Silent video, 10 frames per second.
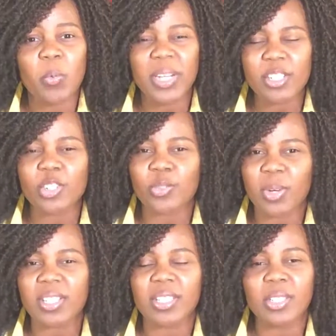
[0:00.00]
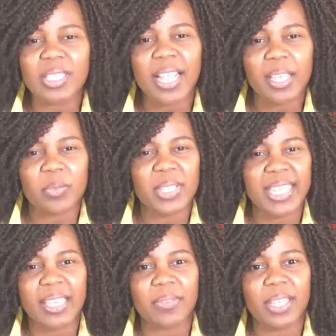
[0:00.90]
What did trust look like for
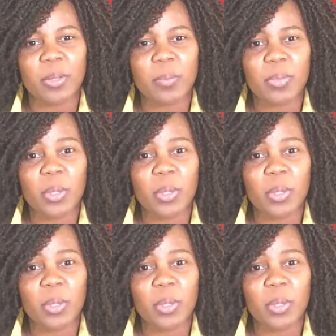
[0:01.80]
David?